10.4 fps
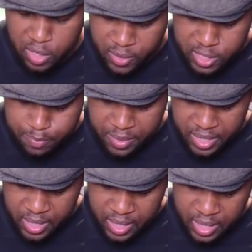the
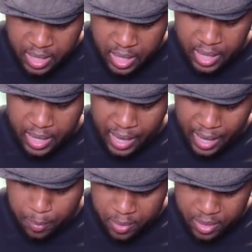USB
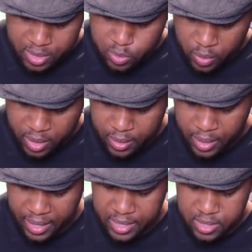output as
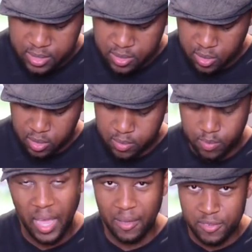well as, you know,
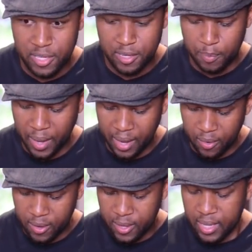obviously the
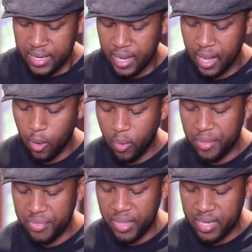power. Now,
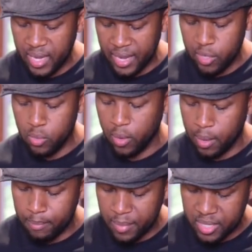one thing that I do want
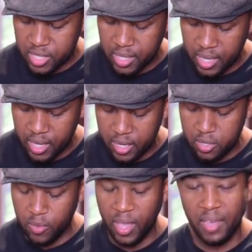to mention here,
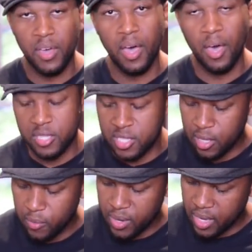you have an
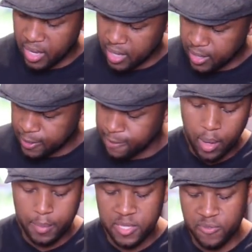auxiliary in.
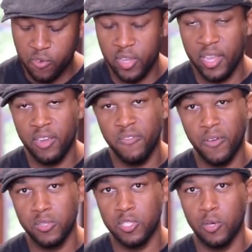One of them is for your earphones.